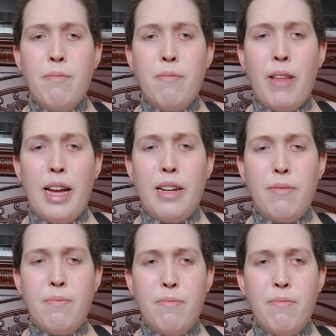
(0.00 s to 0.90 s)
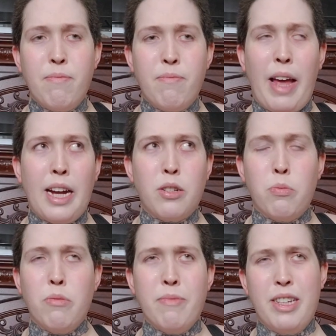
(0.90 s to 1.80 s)
like
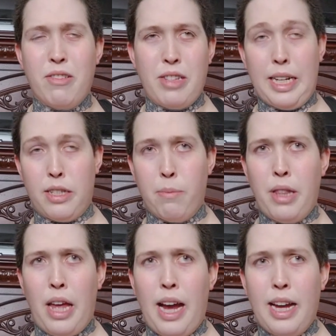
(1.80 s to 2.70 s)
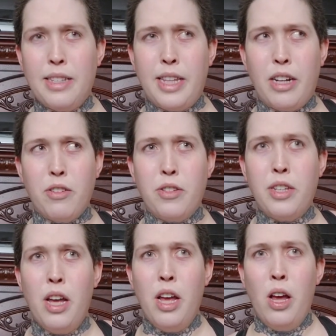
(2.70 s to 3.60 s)
there's like supplies, there's
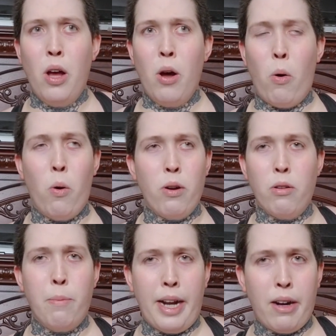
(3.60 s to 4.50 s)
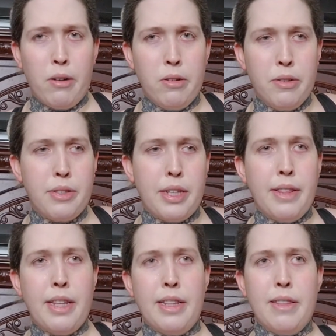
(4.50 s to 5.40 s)
oil barrels,
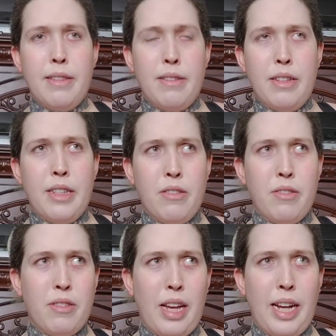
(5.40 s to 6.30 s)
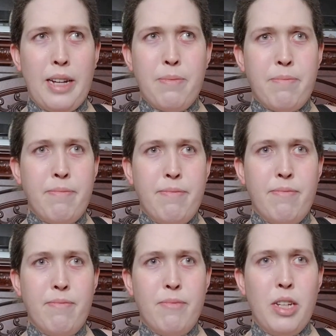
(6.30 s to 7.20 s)
and then there's, like,
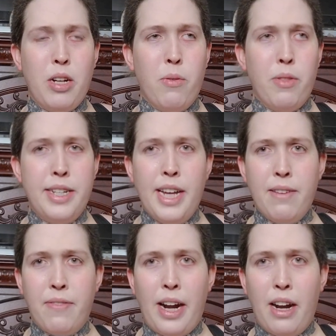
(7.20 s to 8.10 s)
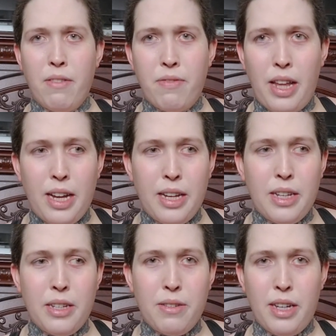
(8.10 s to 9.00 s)
the dead Firefly